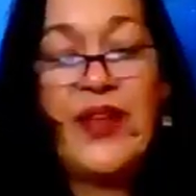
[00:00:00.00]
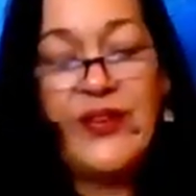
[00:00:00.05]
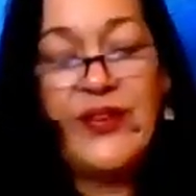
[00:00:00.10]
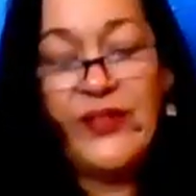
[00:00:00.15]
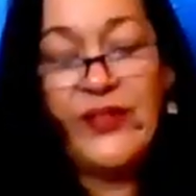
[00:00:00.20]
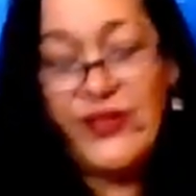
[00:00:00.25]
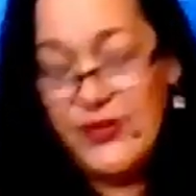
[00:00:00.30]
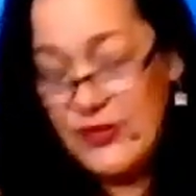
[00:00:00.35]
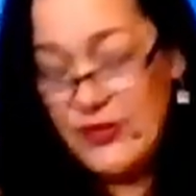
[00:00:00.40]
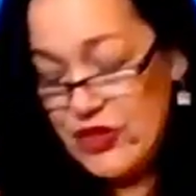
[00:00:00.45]

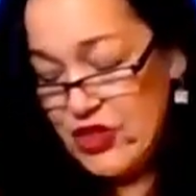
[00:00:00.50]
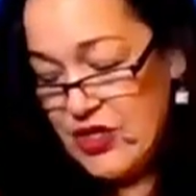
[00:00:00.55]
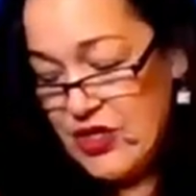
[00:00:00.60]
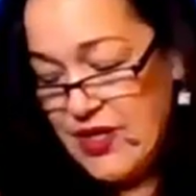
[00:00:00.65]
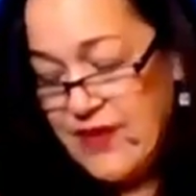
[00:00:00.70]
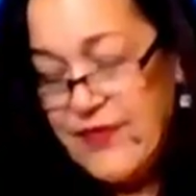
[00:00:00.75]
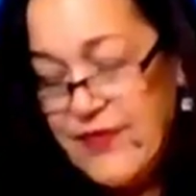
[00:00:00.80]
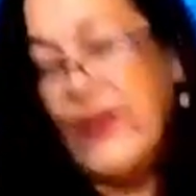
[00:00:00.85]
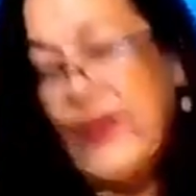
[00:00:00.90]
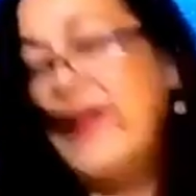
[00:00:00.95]
Things are
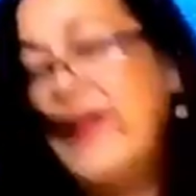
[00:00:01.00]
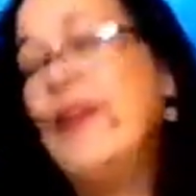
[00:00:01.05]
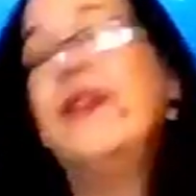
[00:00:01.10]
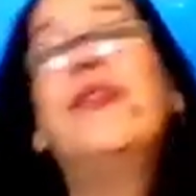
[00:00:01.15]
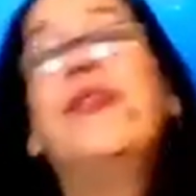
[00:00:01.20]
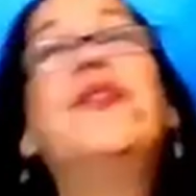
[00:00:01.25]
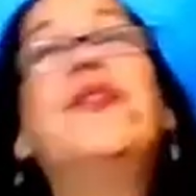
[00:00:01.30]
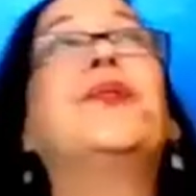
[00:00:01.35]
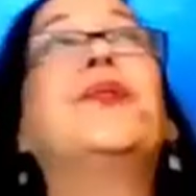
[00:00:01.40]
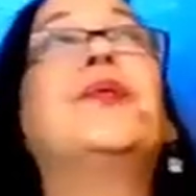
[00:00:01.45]

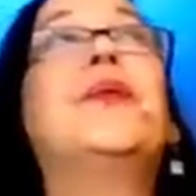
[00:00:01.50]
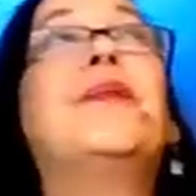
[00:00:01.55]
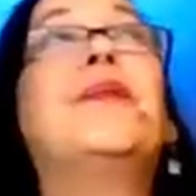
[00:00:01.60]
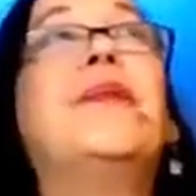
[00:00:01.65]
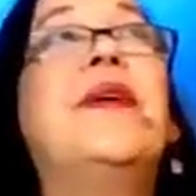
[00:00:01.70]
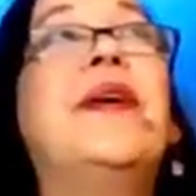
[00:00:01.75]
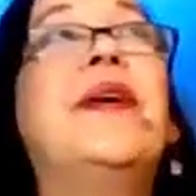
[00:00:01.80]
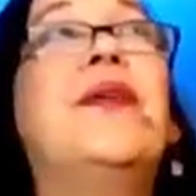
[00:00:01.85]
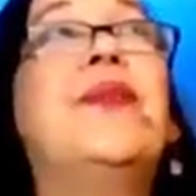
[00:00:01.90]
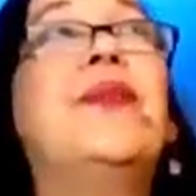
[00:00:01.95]
shifting,
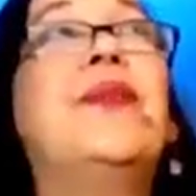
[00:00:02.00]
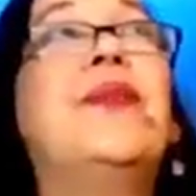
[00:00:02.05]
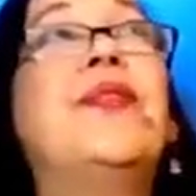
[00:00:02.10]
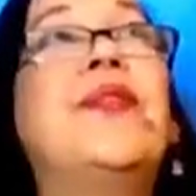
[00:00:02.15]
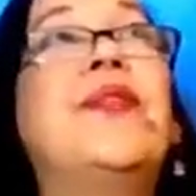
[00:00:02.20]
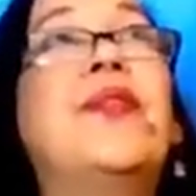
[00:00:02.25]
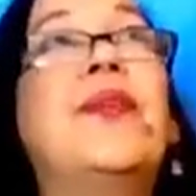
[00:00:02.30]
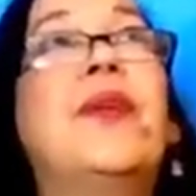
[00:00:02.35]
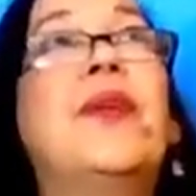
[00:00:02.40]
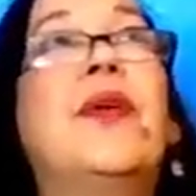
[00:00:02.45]

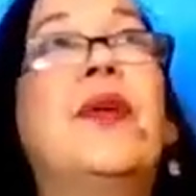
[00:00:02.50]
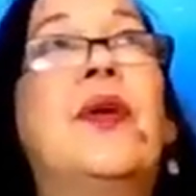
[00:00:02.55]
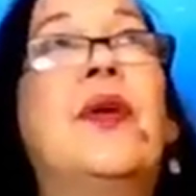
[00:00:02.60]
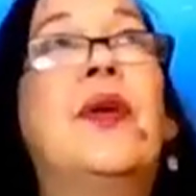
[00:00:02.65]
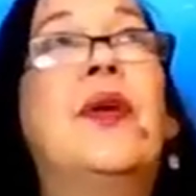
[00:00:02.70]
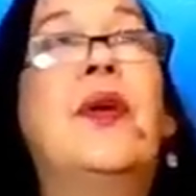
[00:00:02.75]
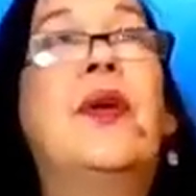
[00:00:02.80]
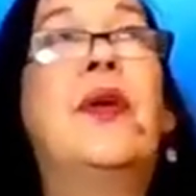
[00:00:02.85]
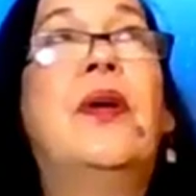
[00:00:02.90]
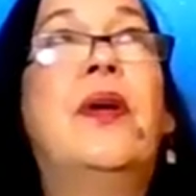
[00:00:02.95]
Scorpios.
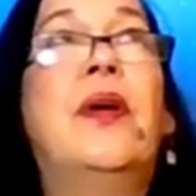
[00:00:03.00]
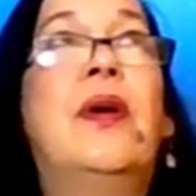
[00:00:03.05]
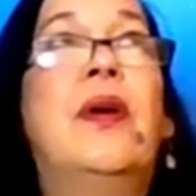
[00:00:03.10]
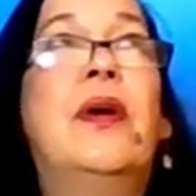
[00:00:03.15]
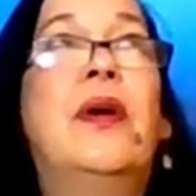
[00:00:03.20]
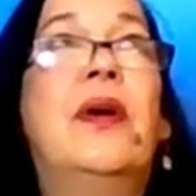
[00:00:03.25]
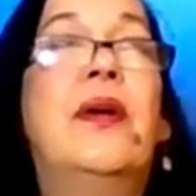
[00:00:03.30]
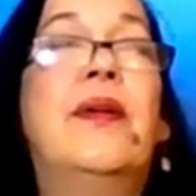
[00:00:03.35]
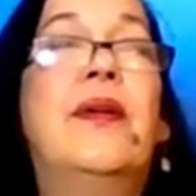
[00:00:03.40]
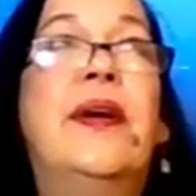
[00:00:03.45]

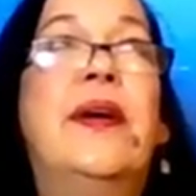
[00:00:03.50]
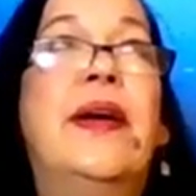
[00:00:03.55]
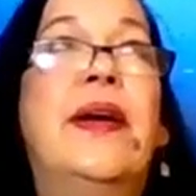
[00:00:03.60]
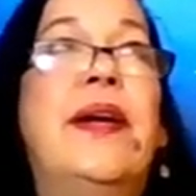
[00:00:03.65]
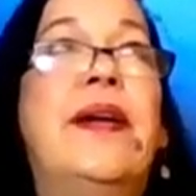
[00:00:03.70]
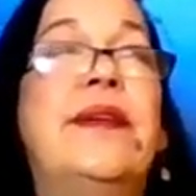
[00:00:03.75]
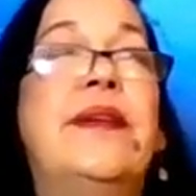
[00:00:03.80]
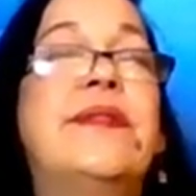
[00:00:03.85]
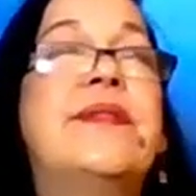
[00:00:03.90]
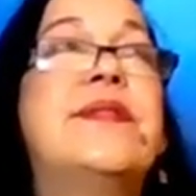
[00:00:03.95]
All
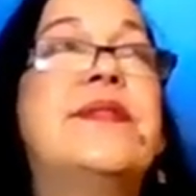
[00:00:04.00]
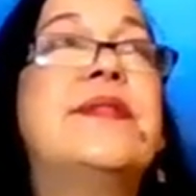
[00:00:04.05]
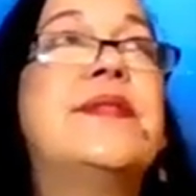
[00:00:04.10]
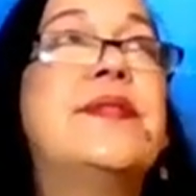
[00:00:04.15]
right.